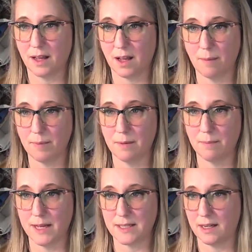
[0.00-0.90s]
copied
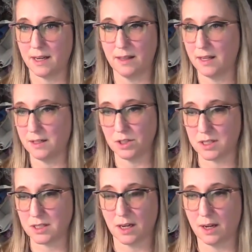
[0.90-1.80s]
and pasted and then
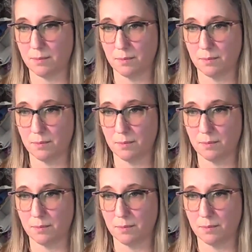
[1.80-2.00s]
just